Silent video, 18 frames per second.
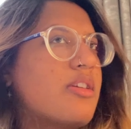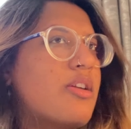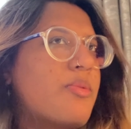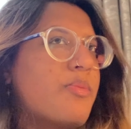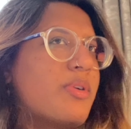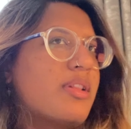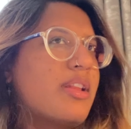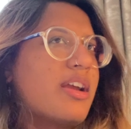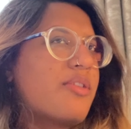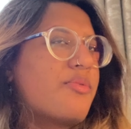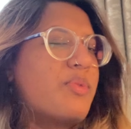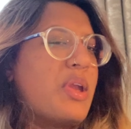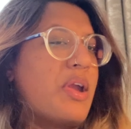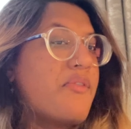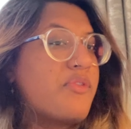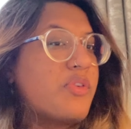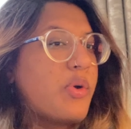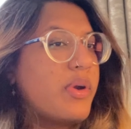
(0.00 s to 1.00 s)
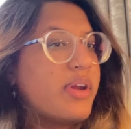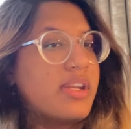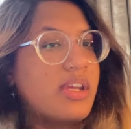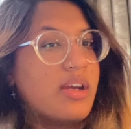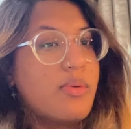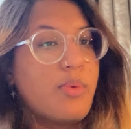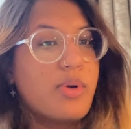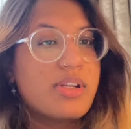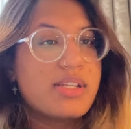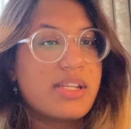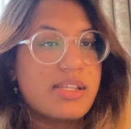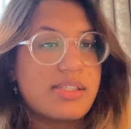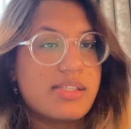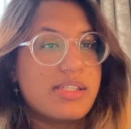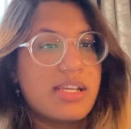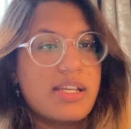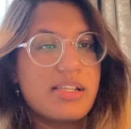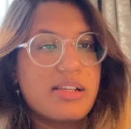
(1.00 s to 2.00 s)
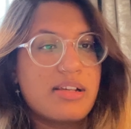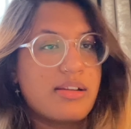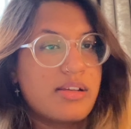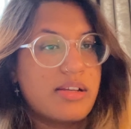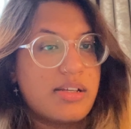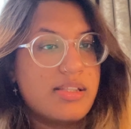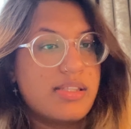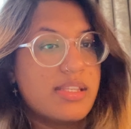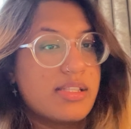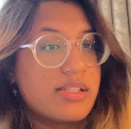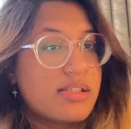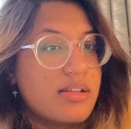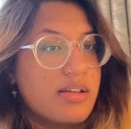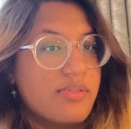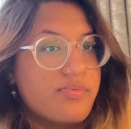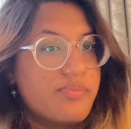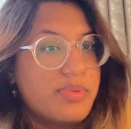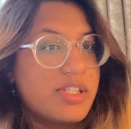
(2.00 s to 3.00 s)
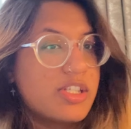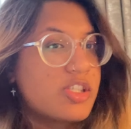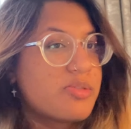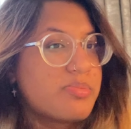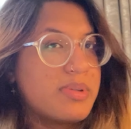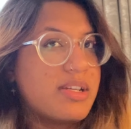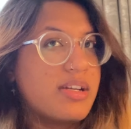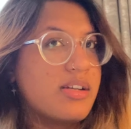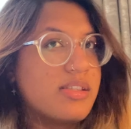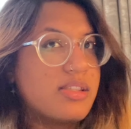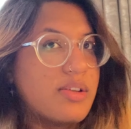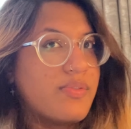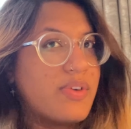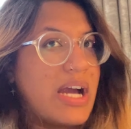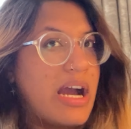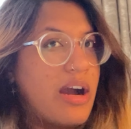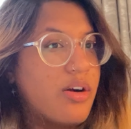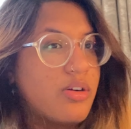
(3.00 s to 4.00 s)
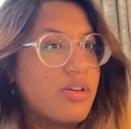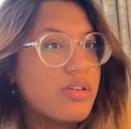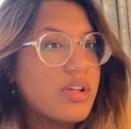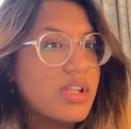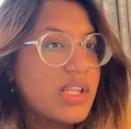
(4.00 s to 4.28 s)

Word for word: and we're like we have no idea what this day is gonna consist of, just because of how